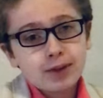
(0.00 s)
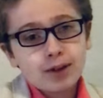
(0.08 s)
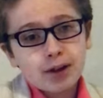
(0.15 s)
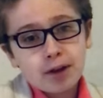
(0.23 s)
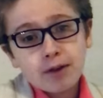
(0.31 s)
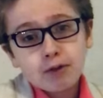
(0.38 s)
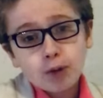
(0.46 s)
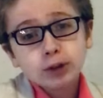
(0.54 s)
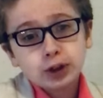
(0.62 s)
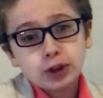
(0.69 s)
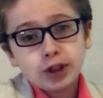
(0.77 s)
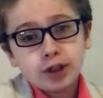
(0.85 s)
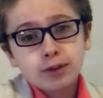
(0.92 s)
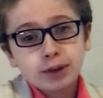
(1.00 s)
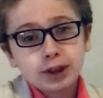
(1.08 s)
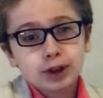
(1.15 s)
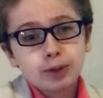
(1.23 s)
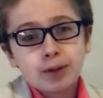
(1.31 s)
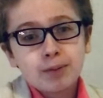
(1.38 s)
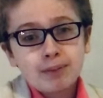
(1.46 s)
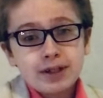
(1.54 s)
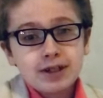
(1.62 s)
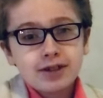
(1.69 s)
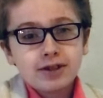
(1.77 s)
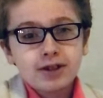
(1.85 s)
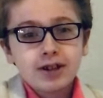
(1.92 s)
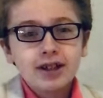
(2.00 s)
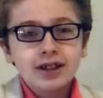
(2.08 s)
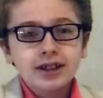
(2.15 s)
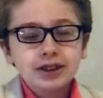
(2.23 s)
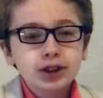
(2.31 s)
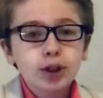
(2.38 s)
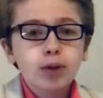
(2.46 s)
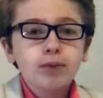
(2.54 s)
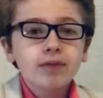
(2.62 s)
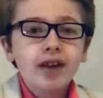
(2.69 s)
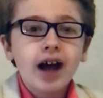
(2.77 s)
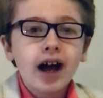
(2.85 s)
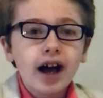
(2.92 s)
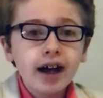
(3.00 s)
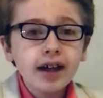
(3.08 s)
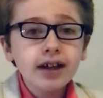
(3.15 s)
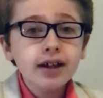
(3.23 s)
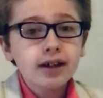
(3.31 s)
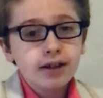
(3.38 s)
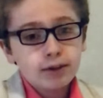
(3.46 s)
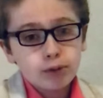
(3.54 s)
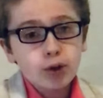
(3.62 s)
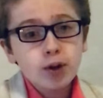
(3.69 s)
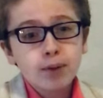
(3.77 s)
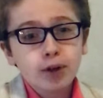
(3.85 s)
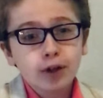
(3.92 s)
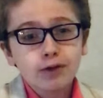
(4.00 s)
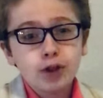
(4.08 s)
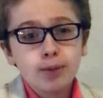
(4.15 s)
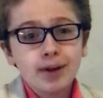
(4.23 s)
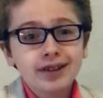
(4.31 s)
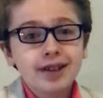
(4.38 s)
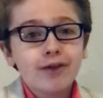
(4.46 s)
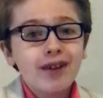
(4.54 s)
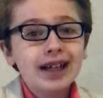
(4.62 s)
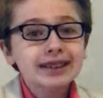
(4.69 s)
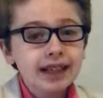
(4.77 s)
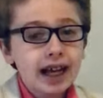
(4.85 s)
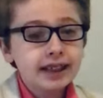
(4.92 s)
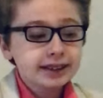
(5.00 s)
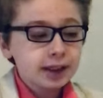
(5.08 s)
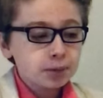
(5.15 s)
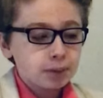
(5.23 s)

uh, of course you did, because you wouldn't be here. So, I wrote a book review about the fantastic